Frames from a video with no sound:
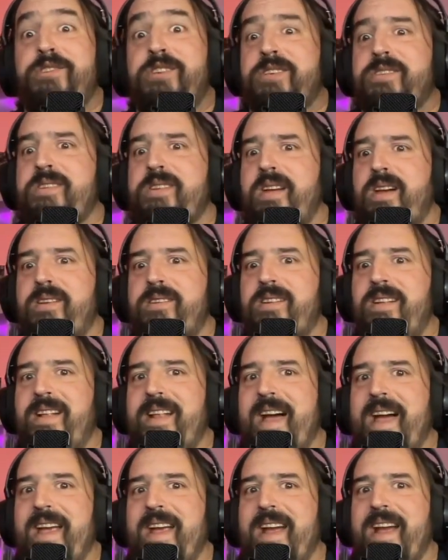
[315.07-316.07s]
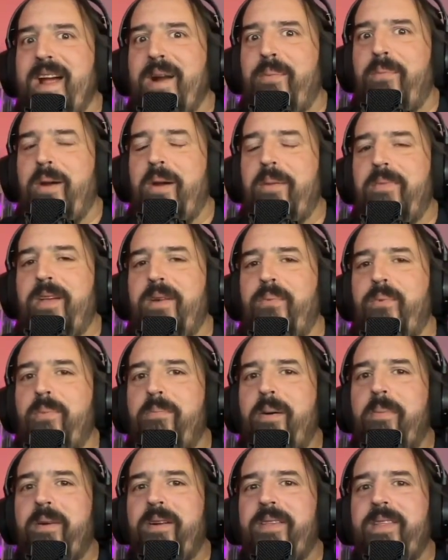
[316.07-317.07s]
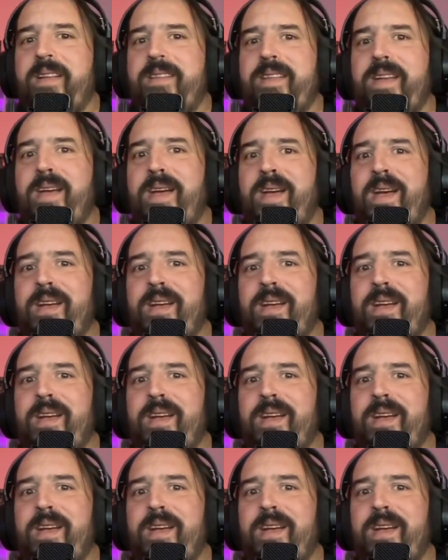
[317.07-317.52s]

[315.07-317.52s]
just like a reminder, remember that